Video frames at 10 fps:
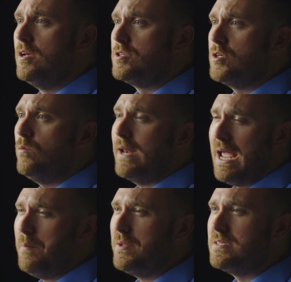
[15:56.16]
So what
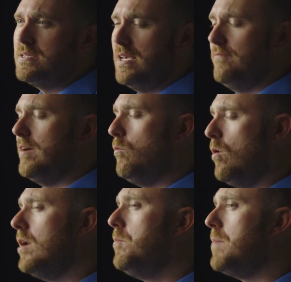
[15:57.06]
happens is if I
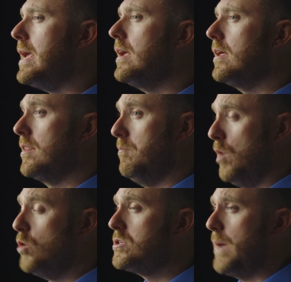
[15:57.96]
want to make the
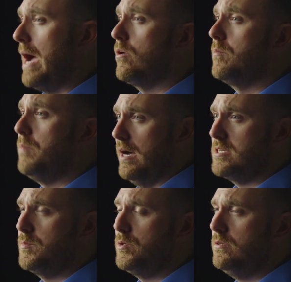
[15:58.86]
most power
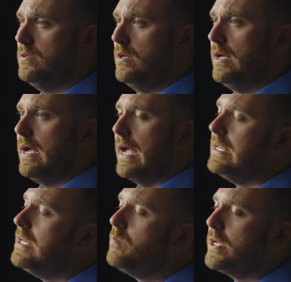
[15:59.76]
possible, I
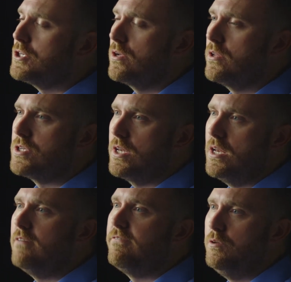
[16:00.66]
need to make sure there's
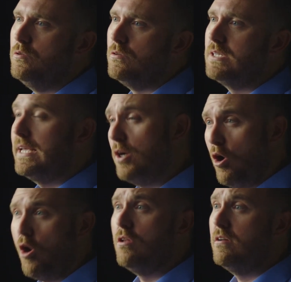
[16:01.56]
enough fuel to get
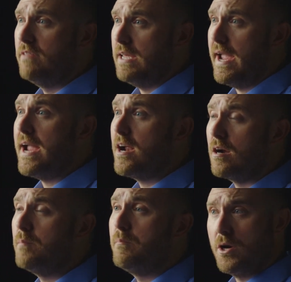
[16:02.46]
all of the
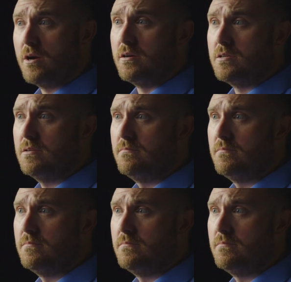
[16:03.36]
air burned.